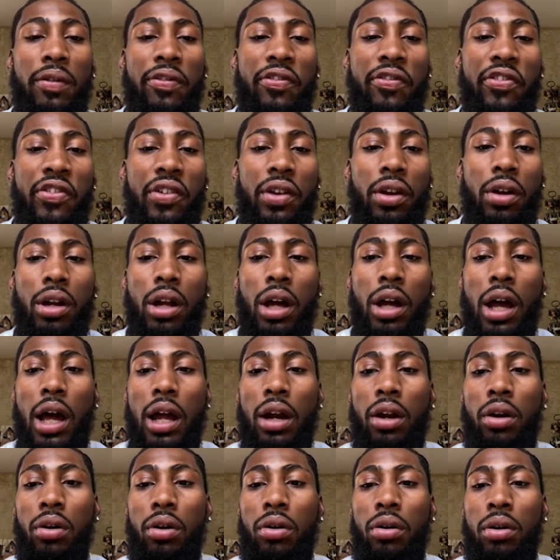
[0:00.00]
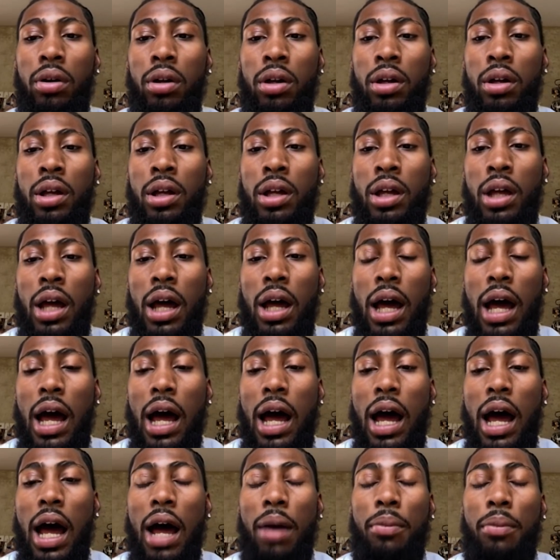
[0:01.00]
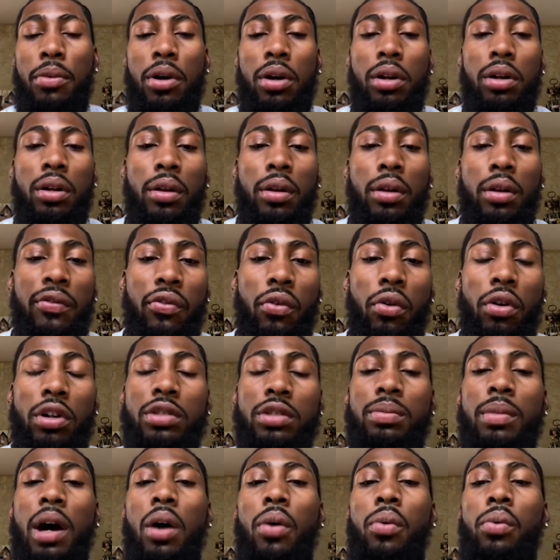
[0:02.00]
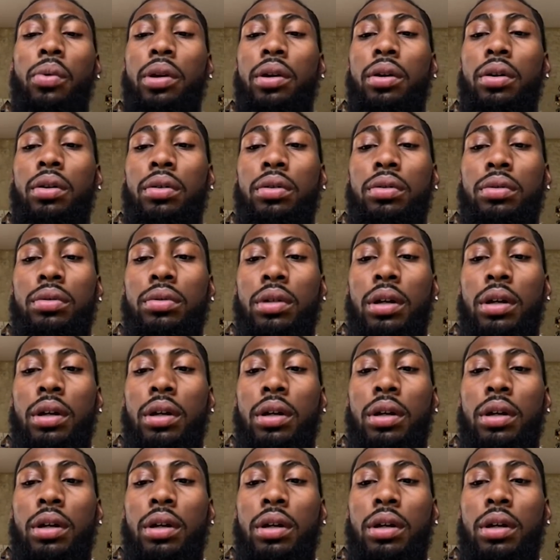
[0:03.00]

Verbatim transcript: the field, I, I don't. I, I'm gonna enforce my will.